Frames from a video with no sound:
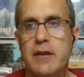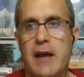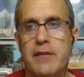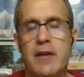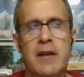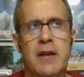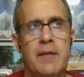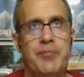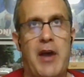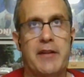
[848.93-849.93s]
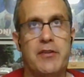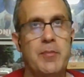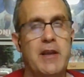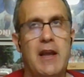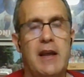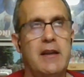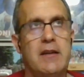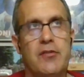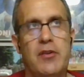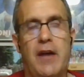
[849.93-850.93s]
That, that to me, I,
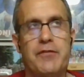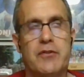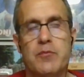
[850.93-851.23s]
you know,